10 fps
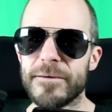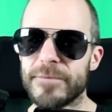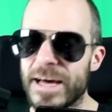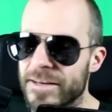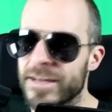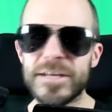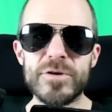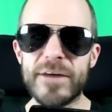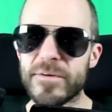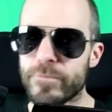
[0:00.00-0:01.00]
then you
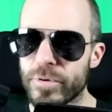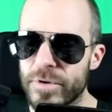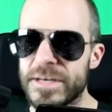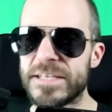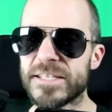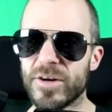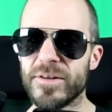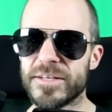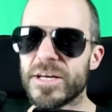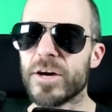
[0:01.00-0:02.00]
have a pretty
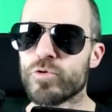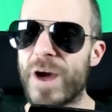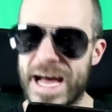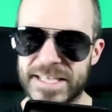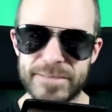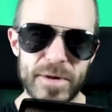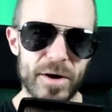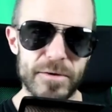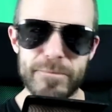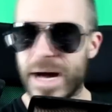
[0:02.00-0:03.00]
solid grasp
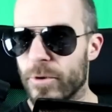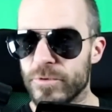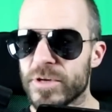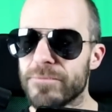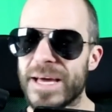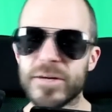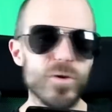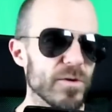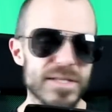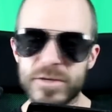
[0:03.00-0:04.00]
on power. You can make
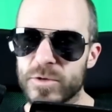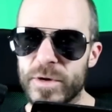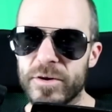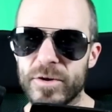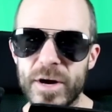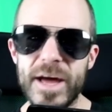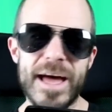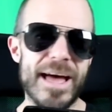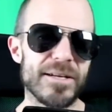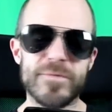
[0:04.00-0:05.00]
noise on Twitter,
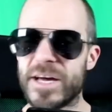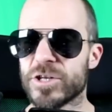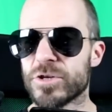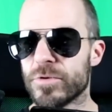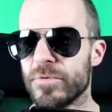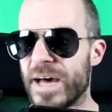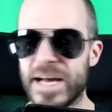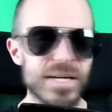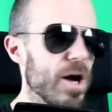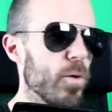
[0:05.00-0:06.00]
and you make sure
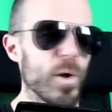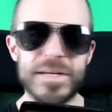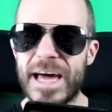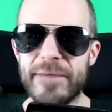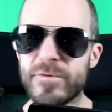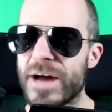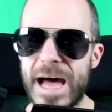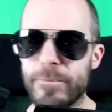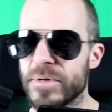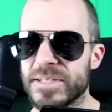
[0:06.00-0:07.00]
that whatever
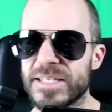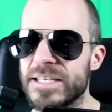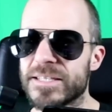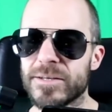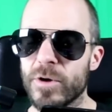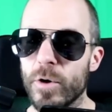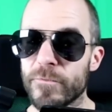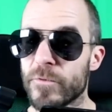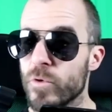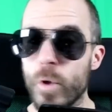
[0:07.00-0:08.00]
happens needs to go
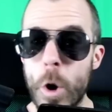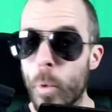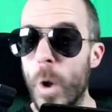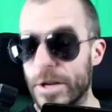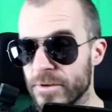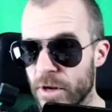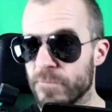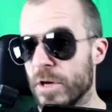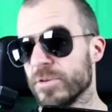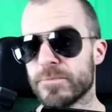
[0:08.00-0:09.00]
through one
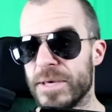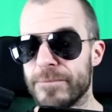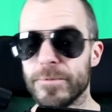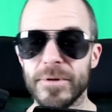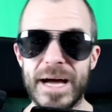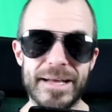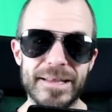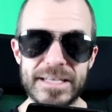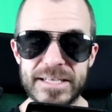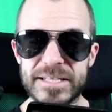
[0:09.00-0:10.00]
of those people at
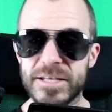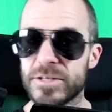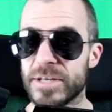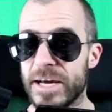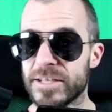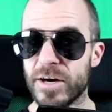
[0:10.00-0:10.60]
least to get